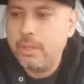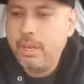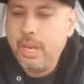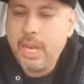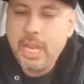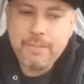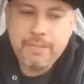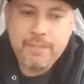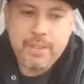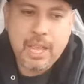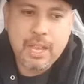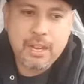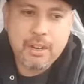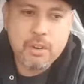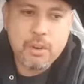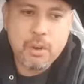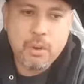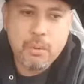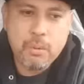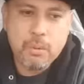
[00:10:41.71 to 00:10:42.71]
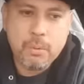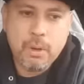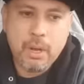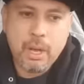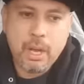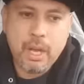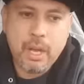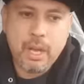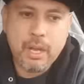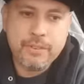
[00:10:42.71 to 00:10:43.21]
Left tackle,
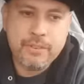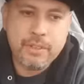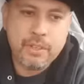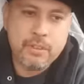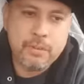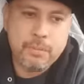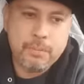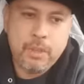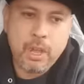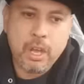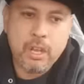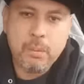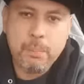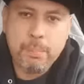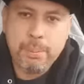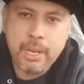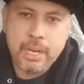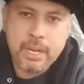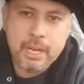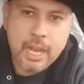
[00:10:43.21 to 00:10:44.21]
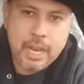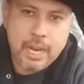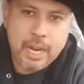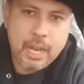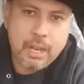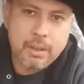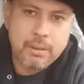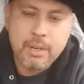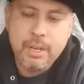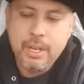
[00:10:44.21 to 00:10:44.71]
uh, since Donald Penn got
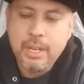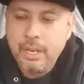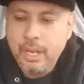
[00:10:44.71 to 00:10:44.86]
out,